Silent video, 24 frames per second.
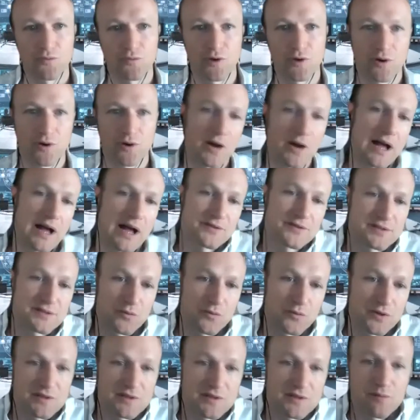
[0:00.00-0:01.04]
Well,
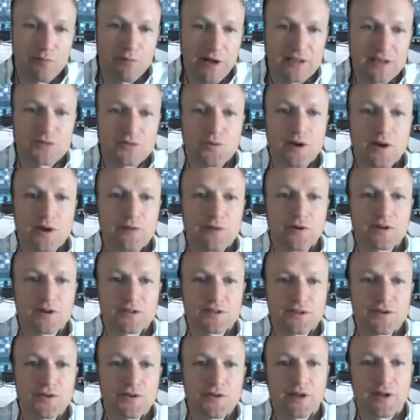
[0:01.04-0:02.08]
what's the best way for us
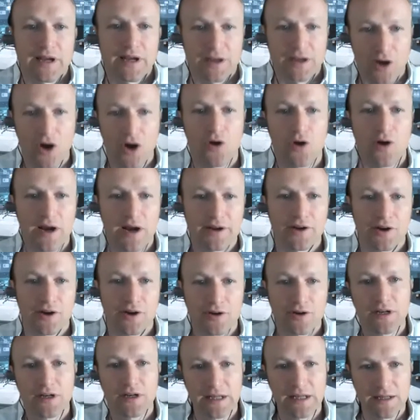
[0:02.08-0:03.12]
to do that? Oh, I know.